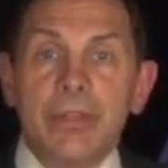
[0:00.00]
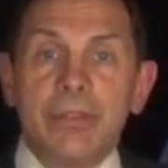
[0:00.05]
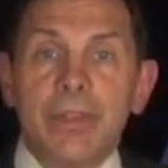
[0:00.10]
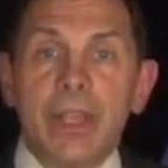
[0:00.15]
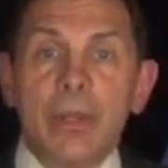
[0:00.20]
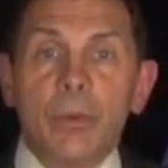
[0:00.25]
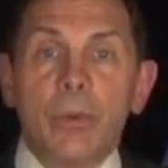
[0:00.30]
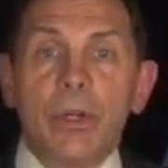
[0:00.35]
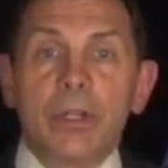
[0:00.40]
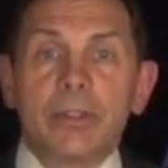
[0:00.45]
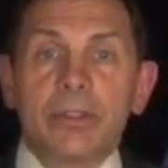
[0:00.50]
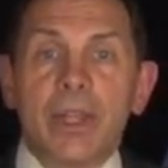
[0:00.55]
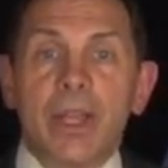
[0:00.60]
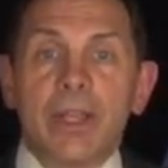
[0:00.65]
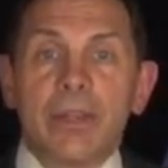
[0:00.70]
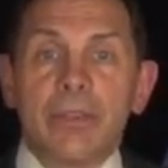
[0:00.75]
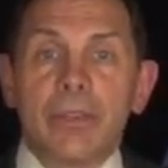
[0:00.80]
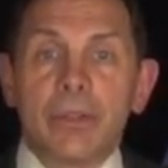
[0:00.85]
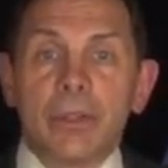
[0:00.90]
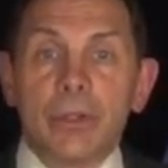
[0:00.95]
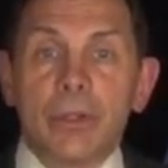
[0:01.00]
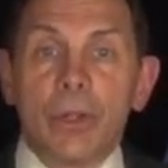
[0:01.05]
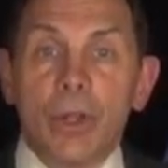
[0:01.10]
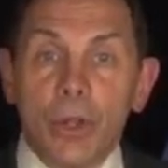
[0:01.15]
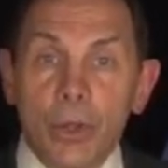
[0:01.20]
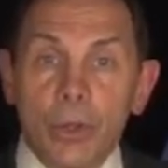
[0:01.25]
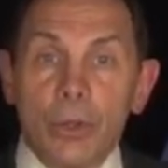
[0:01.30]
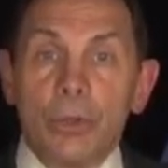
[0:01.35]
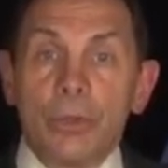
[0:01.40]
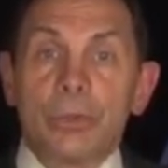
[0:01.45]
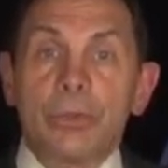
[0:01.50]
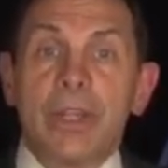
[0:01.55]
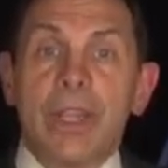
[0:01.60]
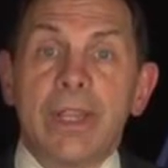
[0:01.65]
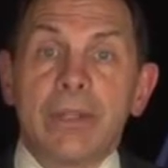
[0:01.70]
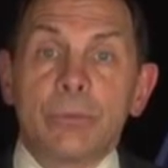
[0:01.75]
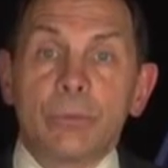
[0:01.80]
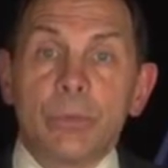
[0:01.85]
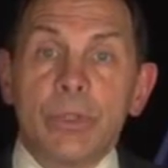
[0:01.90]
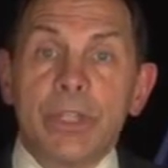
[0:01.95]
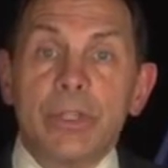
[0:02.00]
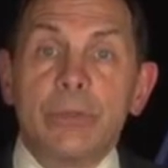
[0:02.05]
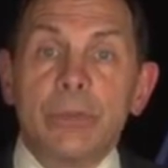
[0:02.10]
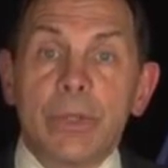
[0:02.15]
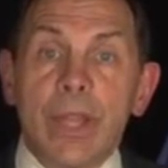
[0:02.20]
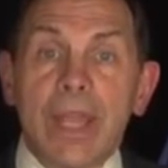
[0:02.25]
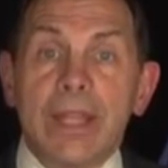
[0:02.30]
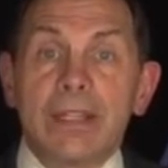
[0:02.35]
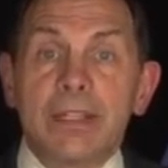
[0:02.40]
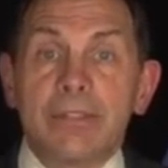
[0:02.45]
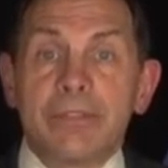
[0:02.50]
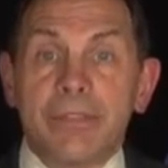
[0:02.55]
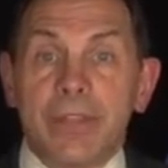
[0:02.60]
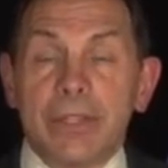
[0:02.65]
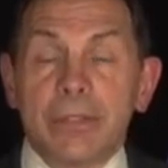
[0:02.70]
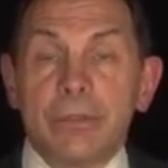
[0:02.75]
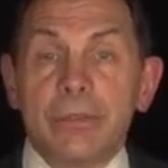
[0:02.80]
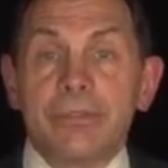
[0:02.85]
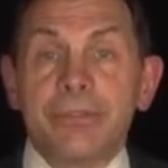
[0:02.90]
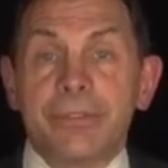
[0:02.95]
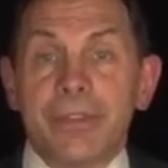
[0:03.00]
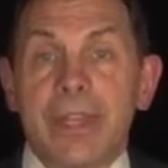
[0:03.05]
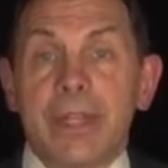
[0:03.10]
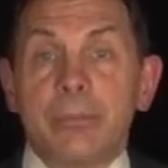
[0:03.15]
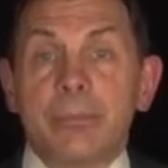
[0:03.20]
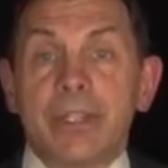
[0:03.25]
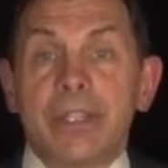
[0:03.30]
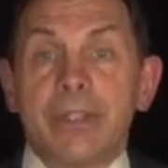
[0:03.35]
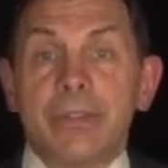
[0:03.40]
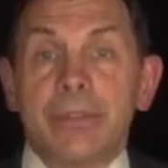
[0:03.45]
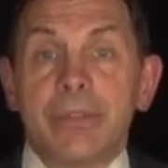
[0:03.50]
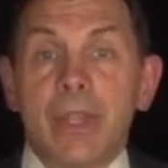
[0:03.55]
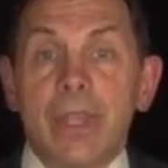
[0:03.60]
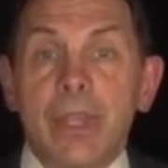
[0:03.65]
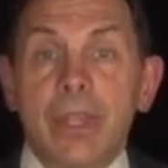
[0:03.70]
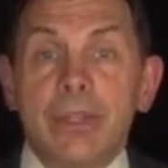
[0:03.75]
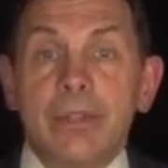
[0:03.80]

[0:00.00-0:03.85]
They worked on their own and reunited veteran families